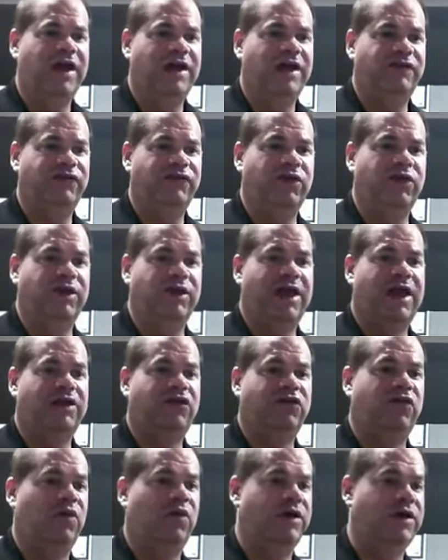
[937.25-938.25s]
And if you could
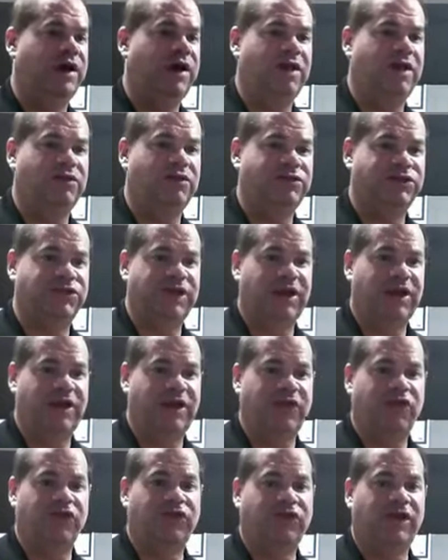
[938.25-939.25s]
add $200
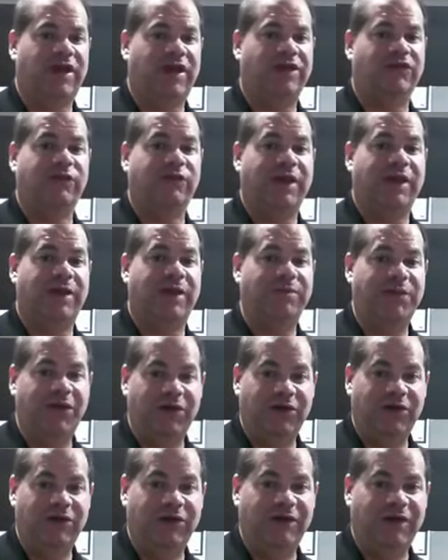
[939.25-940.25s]
today to your sales, would that be
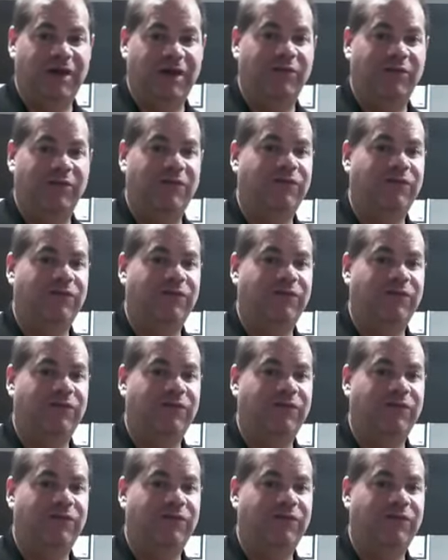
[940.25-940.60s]
a good thing?